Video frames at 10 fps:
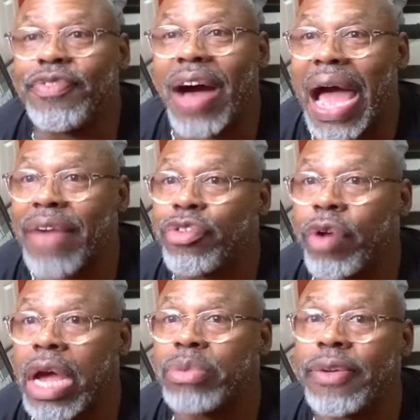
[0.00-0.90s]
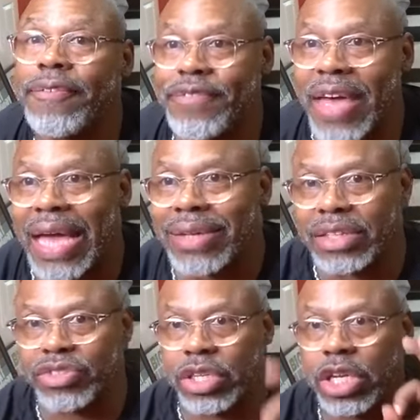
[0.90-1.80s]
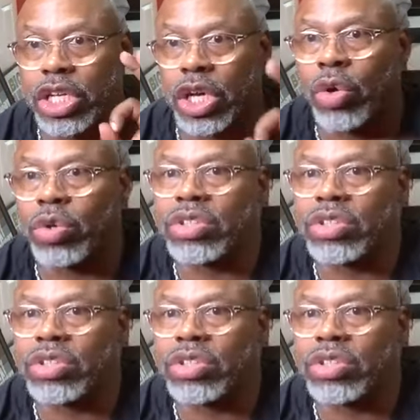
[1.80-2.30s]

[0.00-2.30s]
5 grams of fat that's in the yolk,